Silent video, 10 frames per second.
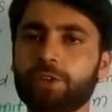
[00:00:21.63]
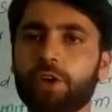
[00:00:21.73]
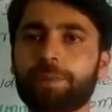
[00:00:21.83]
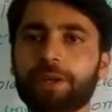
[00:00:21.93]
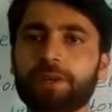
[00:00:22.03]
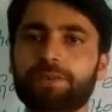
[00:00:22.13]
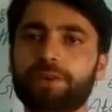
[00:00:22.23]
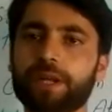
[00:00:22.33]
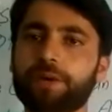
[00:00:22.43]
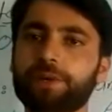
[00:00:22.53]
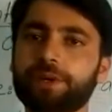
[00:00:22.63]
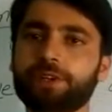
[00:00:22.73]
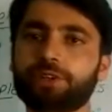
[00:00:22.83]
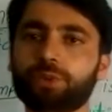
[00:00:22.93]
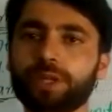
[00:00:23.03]
the topic for
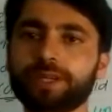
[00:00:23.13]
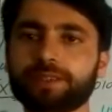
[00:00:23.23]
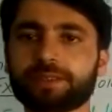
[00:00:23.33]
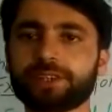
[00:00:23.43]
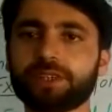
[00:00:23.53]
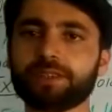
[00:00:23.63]
our today discussion